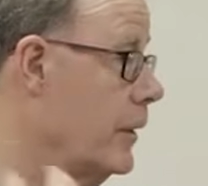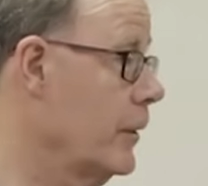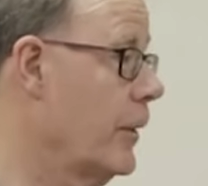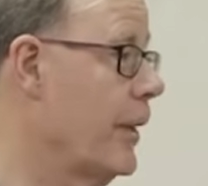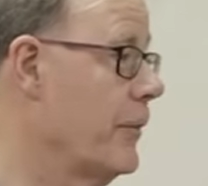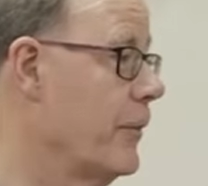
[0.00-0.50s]

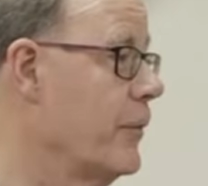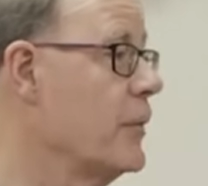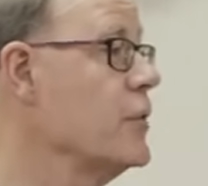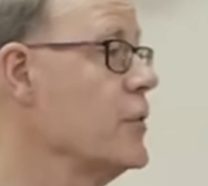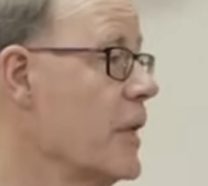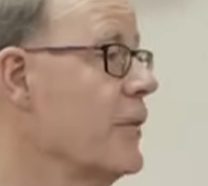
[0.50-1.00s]
"You have
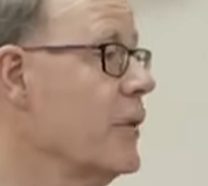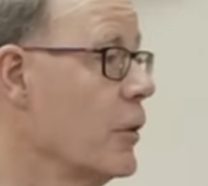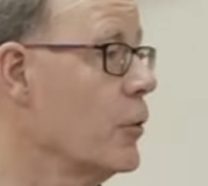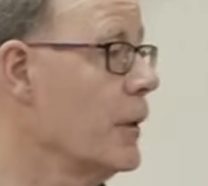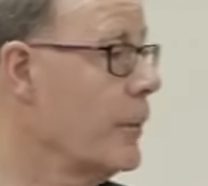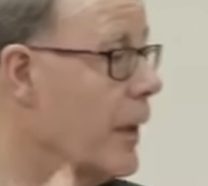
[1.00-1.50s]
shaving
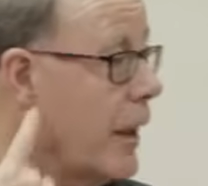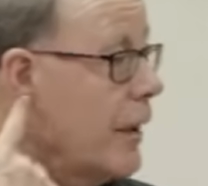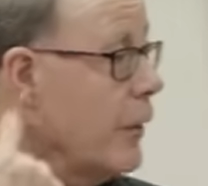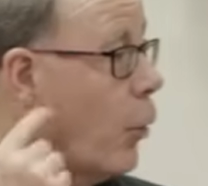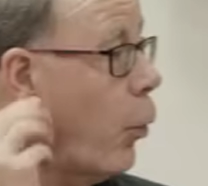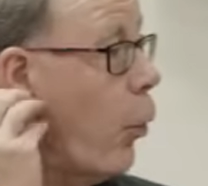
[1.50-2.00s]
cream,
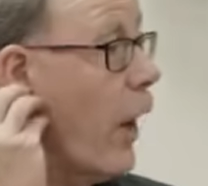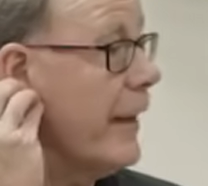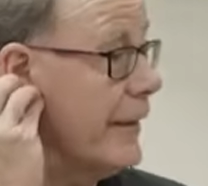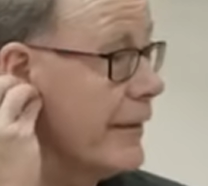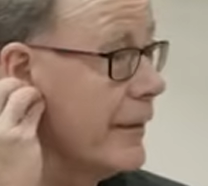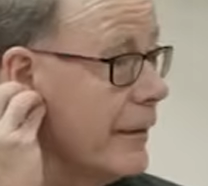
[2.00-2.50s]

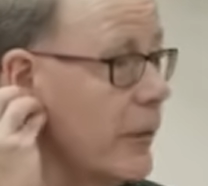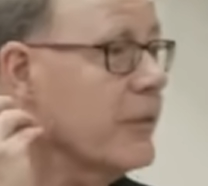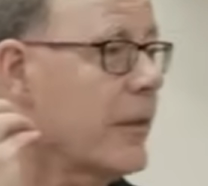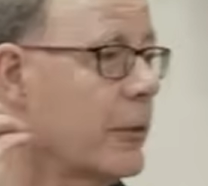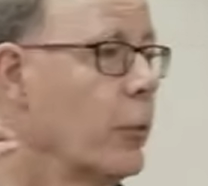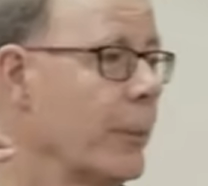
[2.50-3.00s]
white,
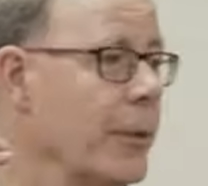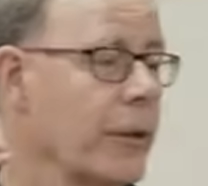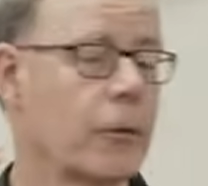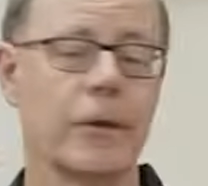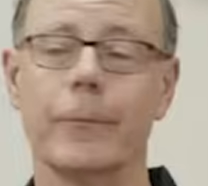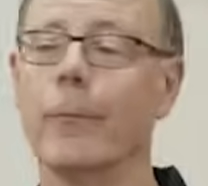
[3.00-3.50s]
looks like whipping
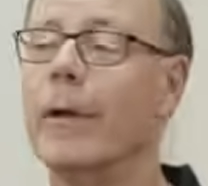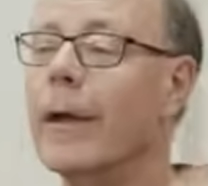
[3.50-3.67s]
cream.